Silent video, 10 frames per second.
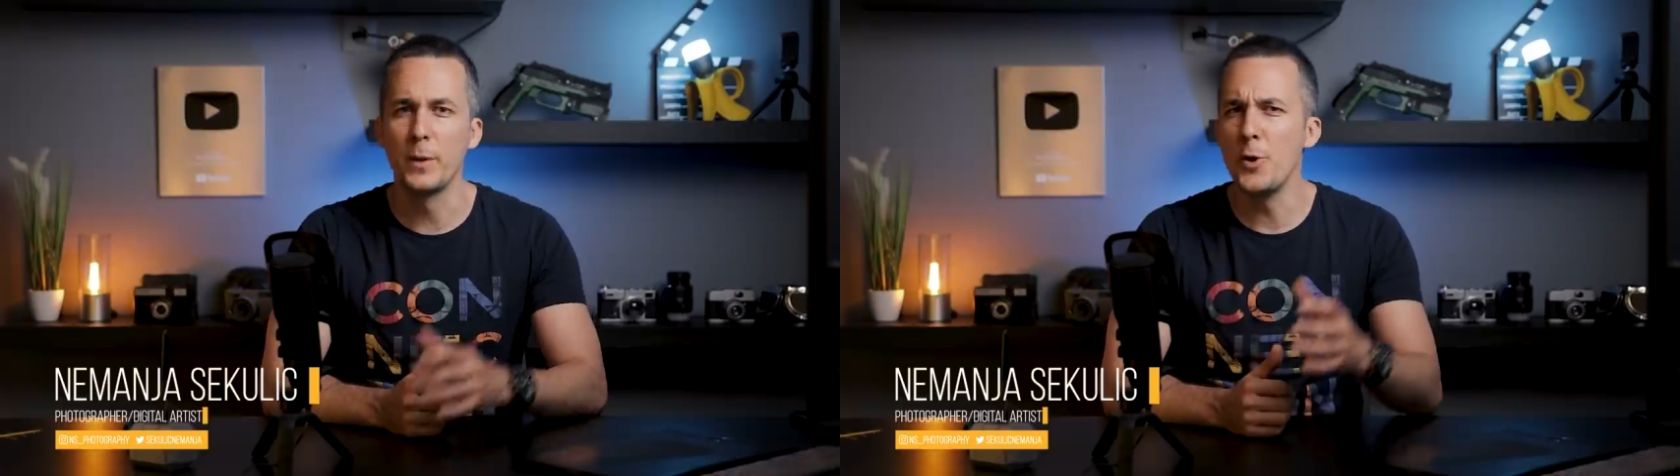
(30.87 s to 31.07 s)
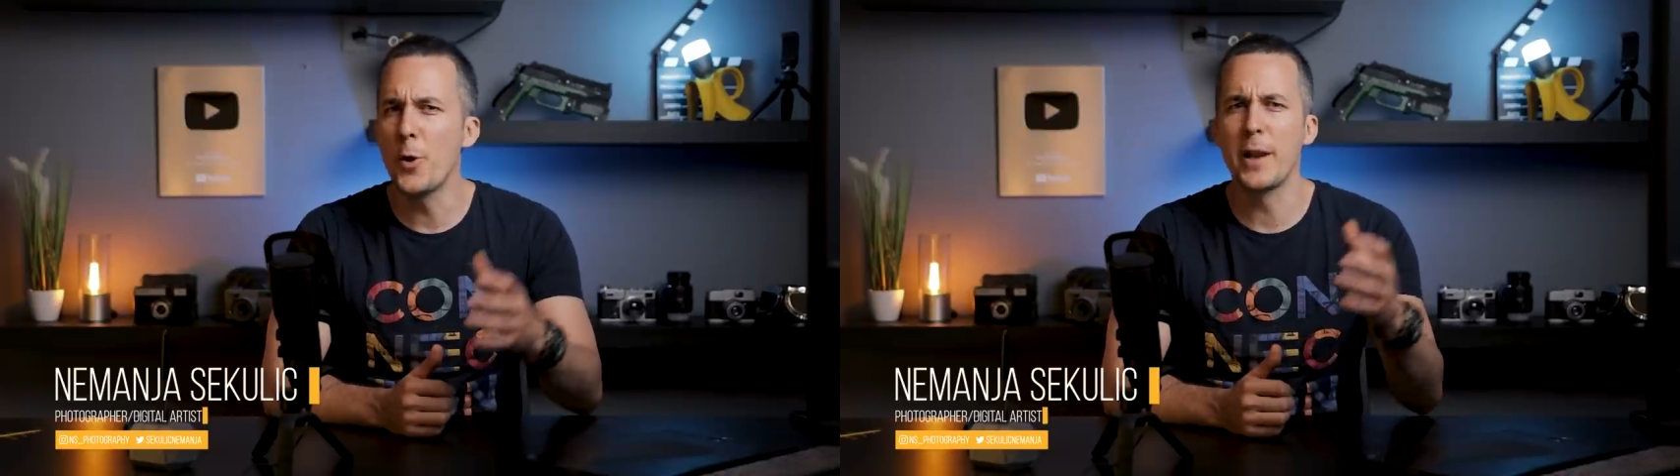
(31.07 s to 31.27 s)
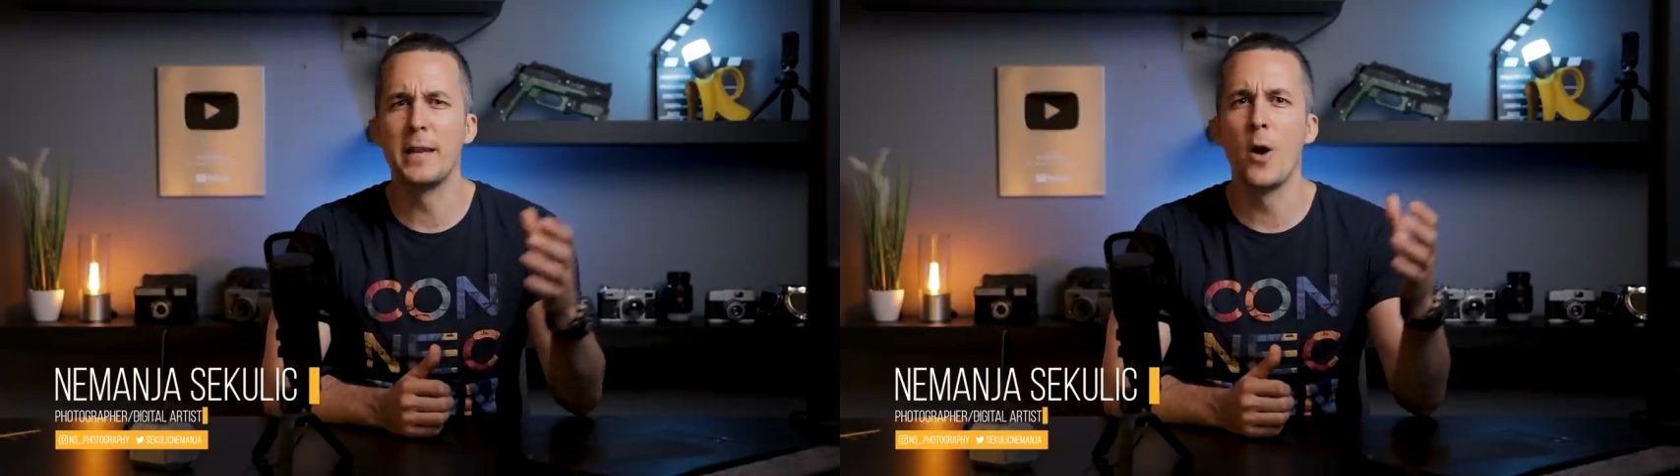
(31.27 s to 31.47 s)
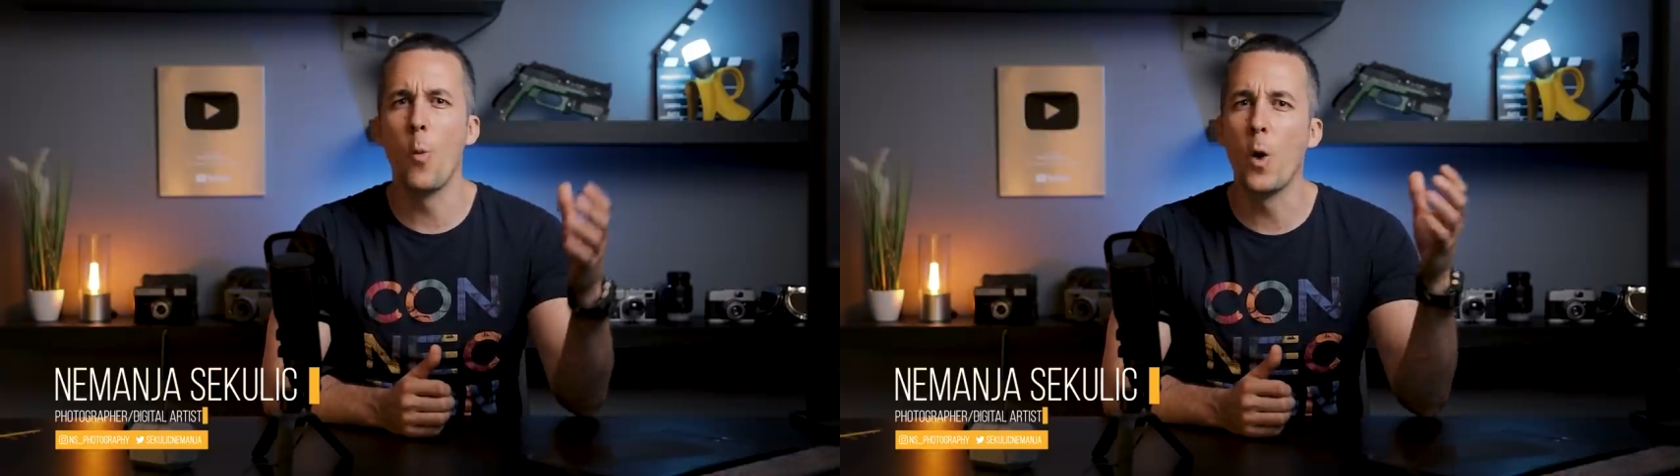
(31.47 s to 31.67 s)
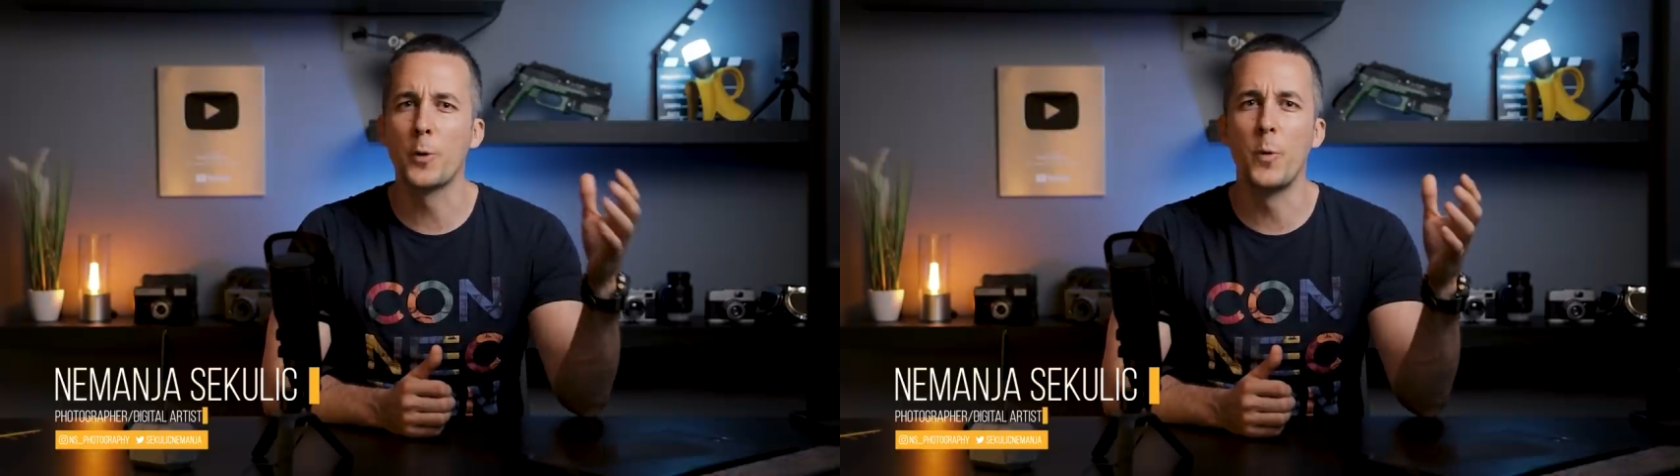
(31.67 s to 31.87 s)
You already
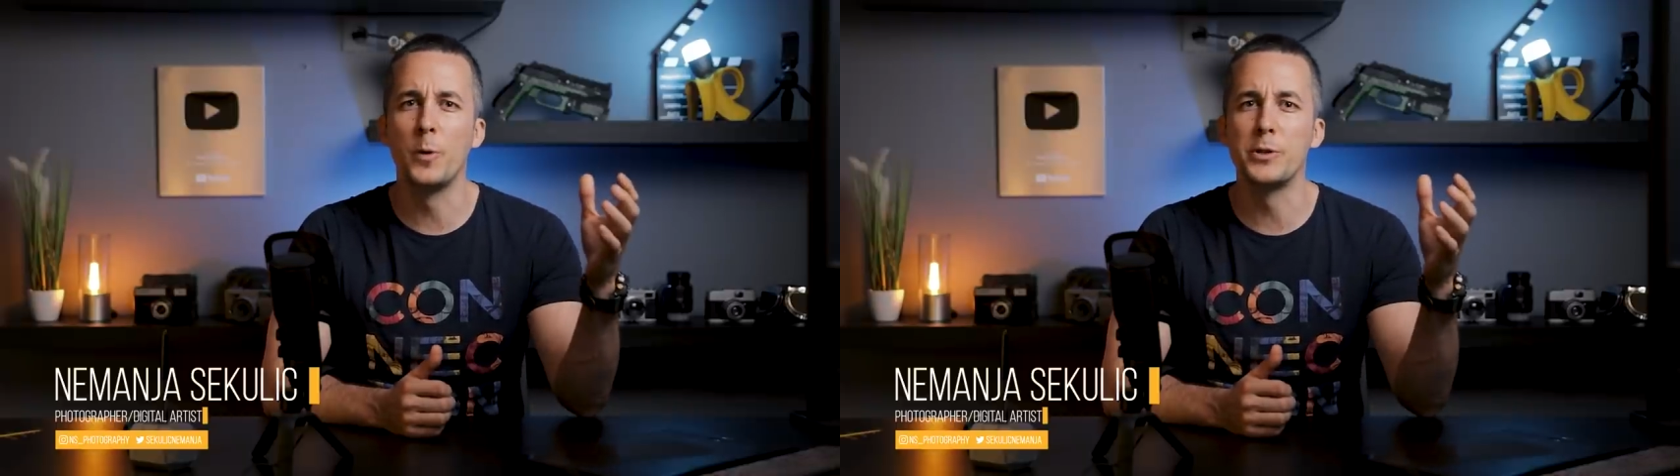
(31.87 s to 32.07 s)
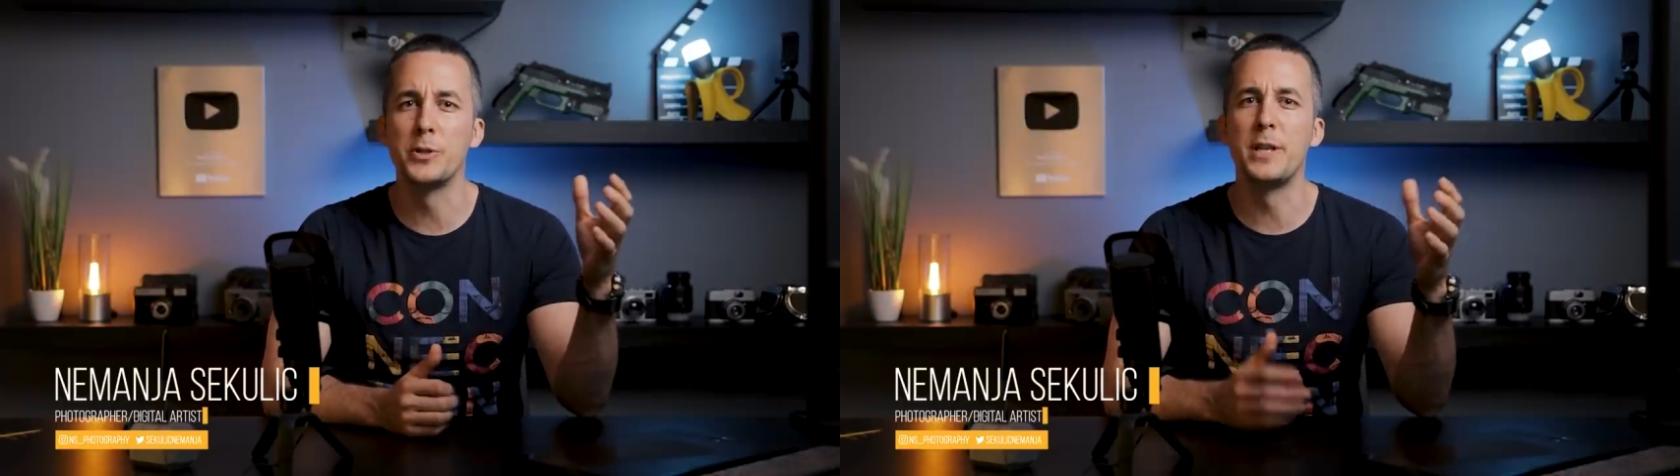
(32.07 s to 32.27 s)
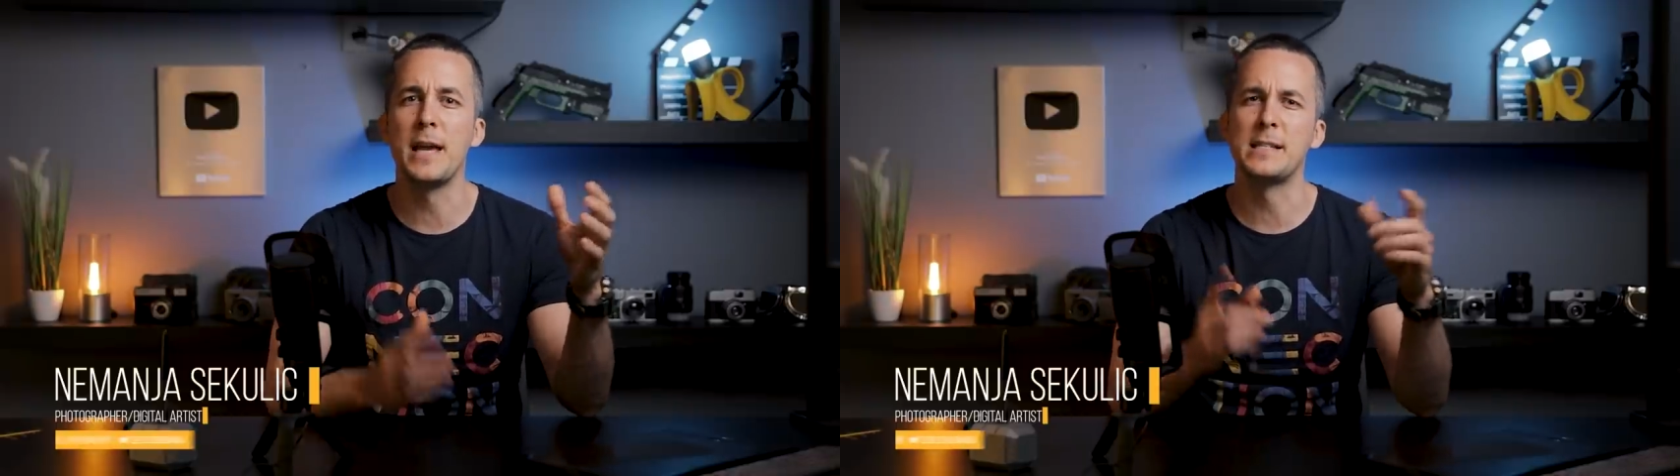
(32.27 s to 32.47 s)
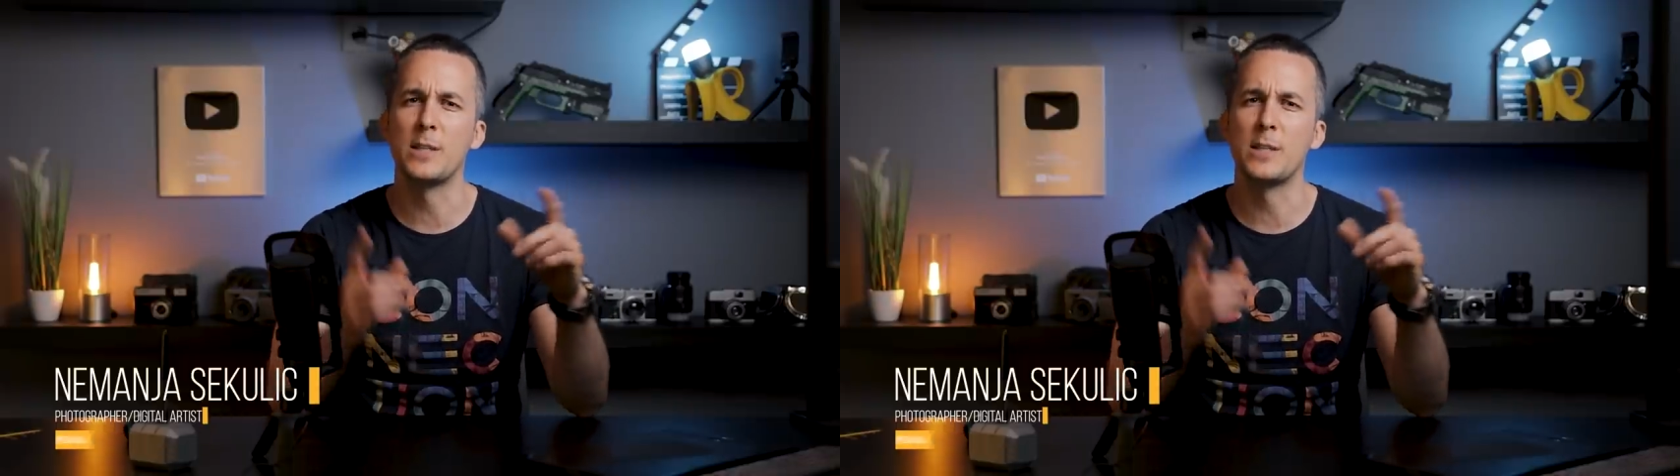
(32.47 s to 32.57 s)
know what we will do today,